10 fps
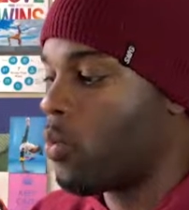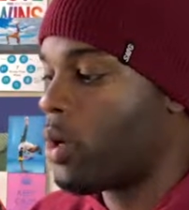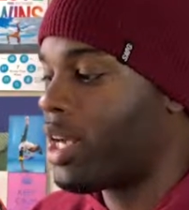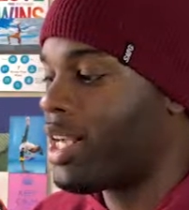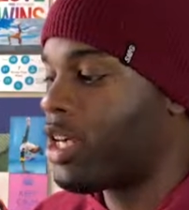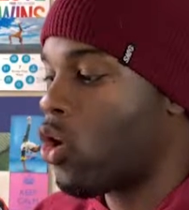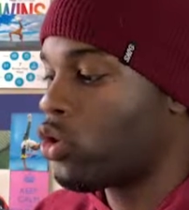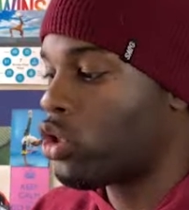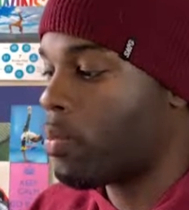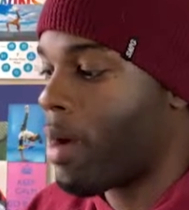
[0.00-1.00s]
We're going to go
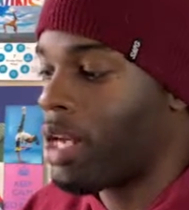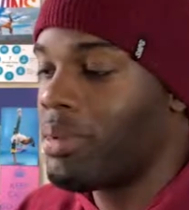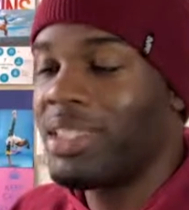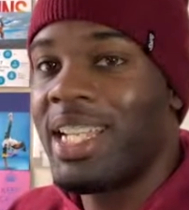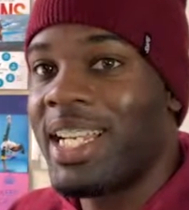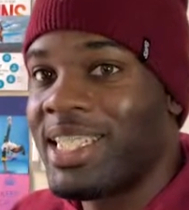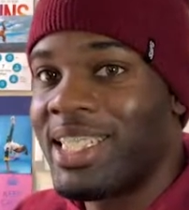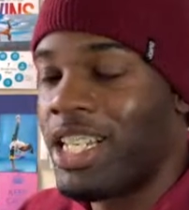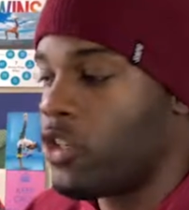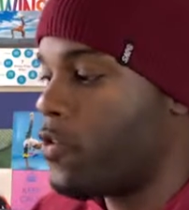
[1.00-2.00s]
to the bottom and say
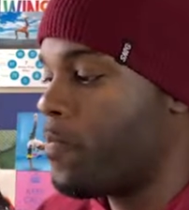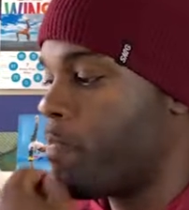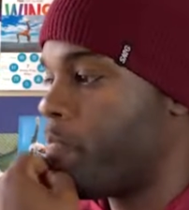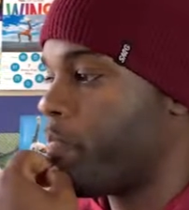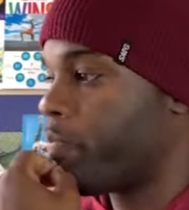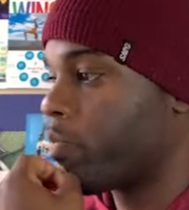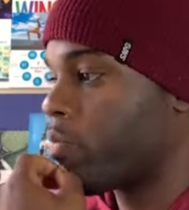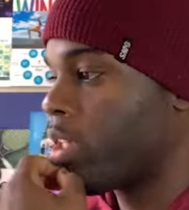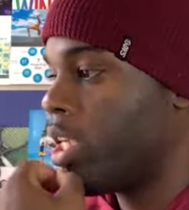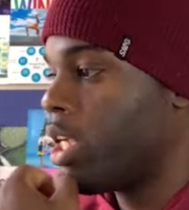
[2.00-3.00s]
continue.
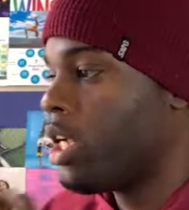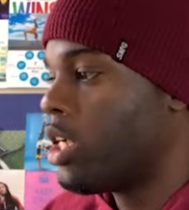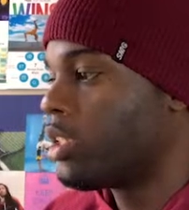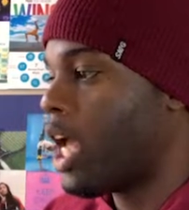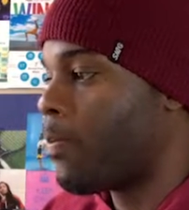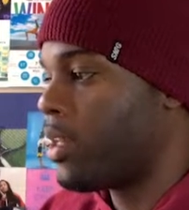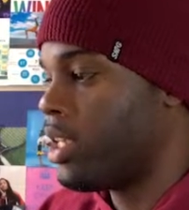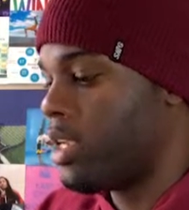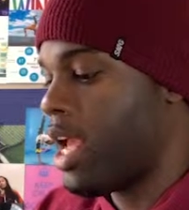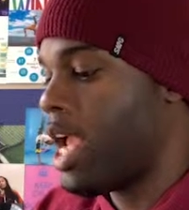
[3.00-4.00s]
Type in
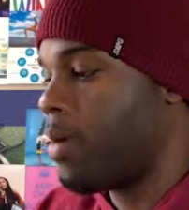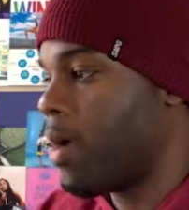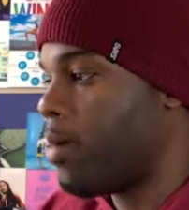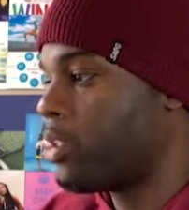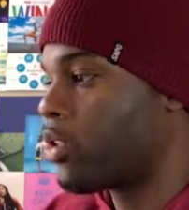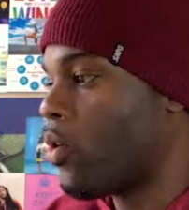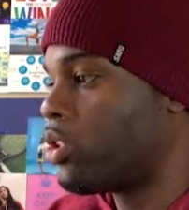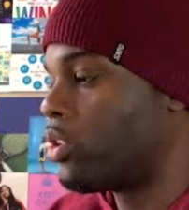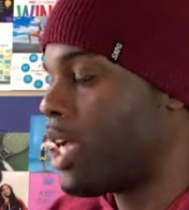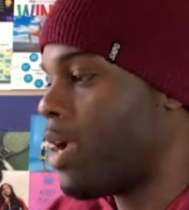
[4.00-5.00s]
the name. I'm just going
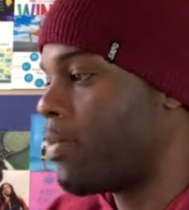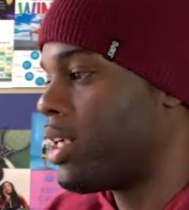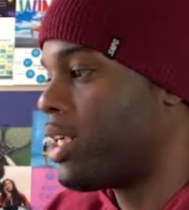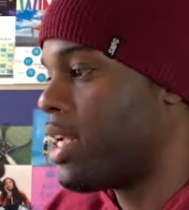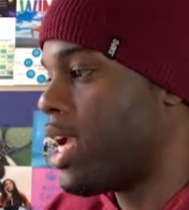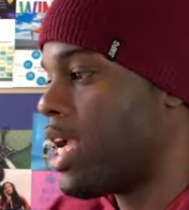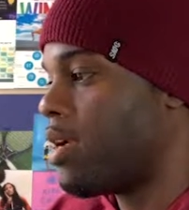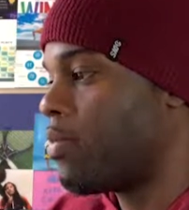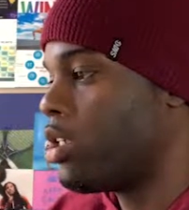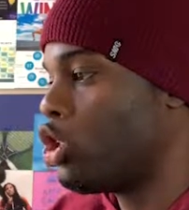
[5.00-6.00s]
to type in a
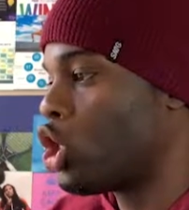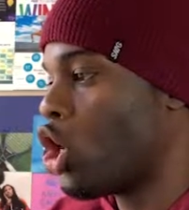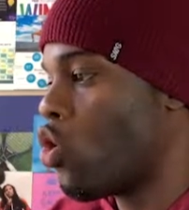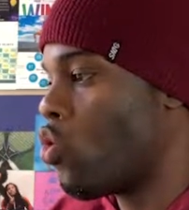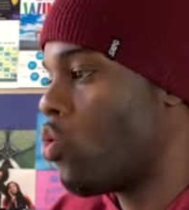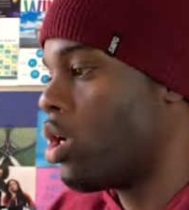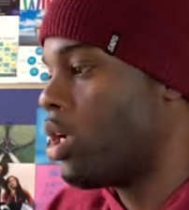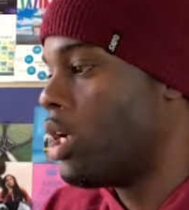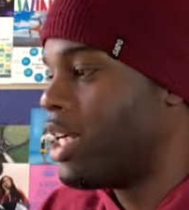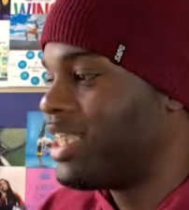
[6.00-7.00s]
name, Joe.
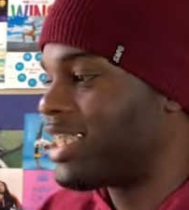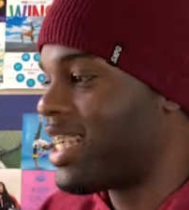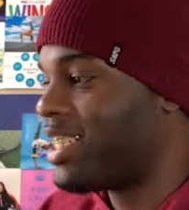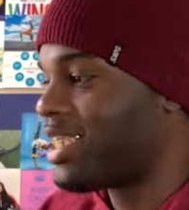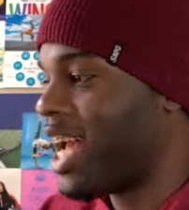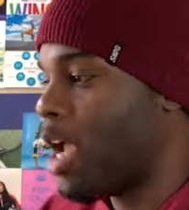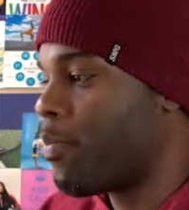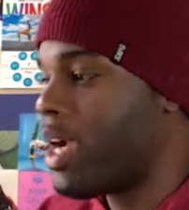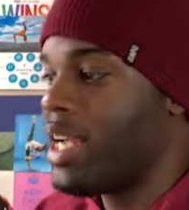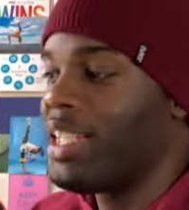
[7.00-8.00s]
Skin
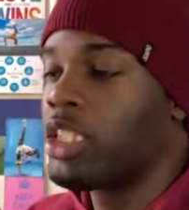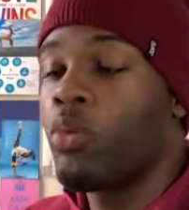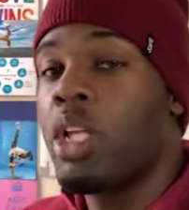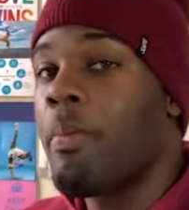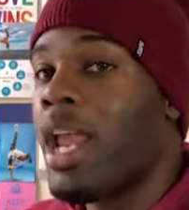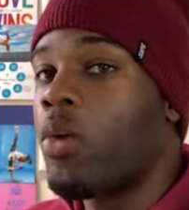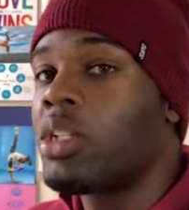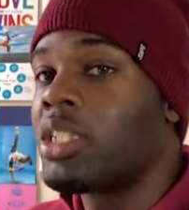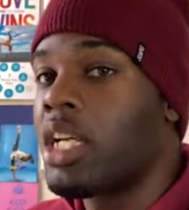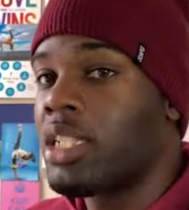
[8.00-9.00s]
type. It doesn't really matter
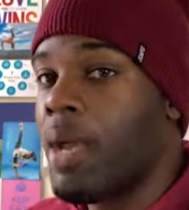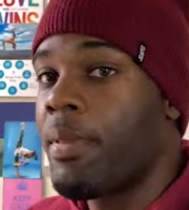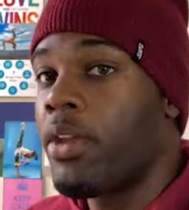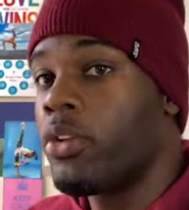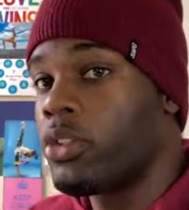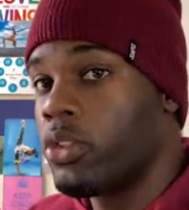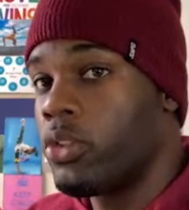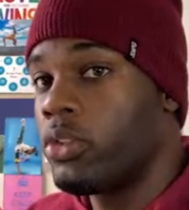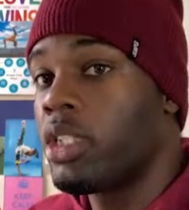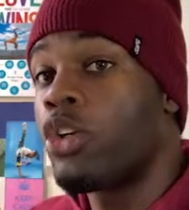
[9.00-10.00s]
which skin type that you
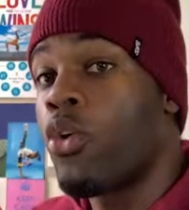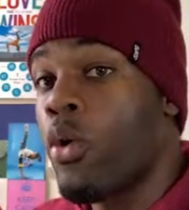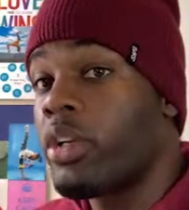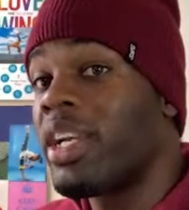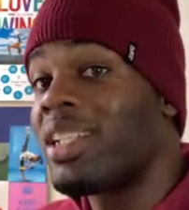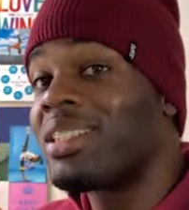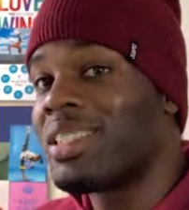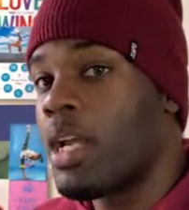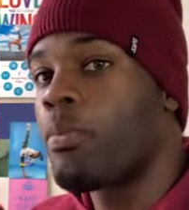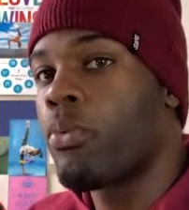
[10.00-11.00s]
choose. You're going to get the
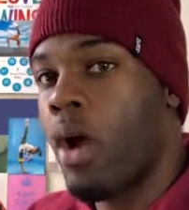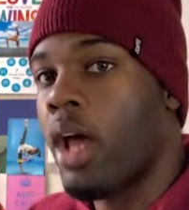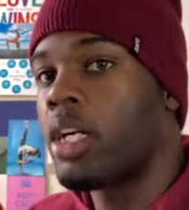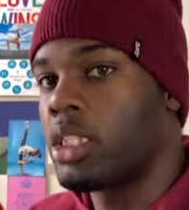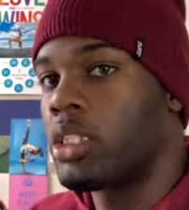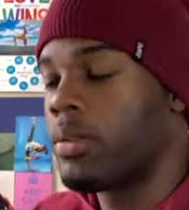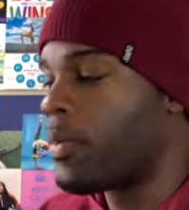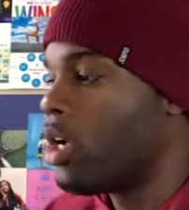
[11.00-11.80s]
same products.